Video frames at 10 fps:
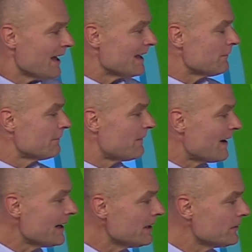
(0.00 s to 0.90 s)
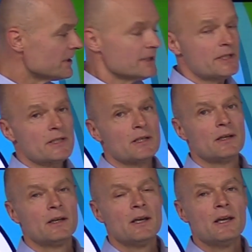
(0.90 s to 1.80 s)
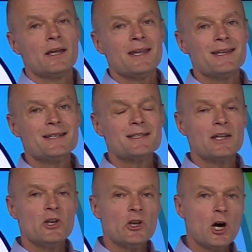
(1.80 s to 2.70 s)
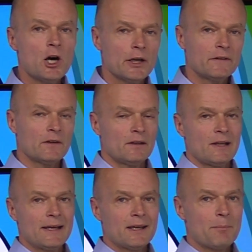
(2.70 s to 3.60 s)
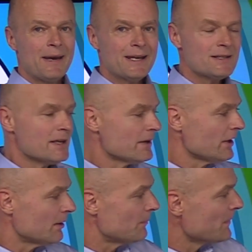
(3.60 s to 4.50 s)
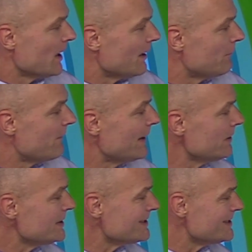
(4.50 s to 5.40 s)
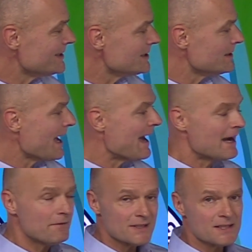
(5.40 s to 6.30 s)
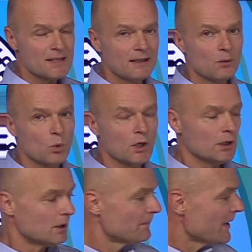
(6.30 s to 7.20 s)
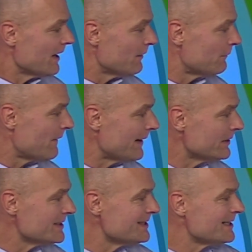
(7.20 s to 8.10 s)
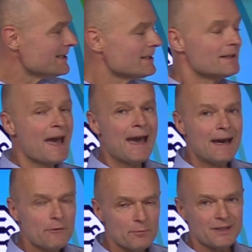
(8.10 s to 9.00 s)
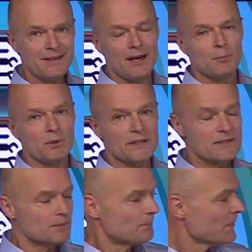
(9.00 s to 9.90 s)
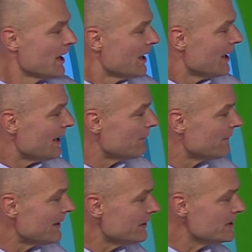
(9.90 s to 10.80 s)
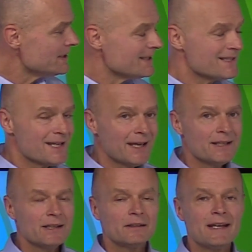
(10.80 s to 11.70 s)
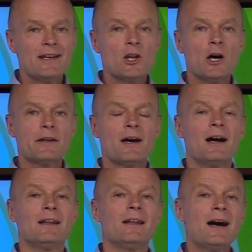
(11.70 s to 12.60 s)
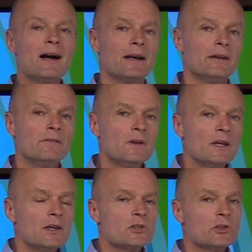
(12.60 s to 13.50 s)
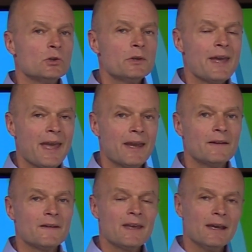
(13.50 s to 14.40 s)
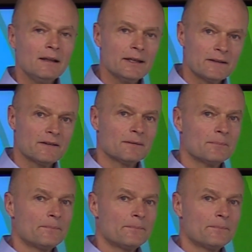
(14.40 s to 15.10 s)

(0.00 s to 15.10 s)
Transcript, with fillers: a virus is not like a bacterium. A virus doesn't have a cell wall. A virus doesn't have metabolism. A virus is technically not alive, so you can't kill it.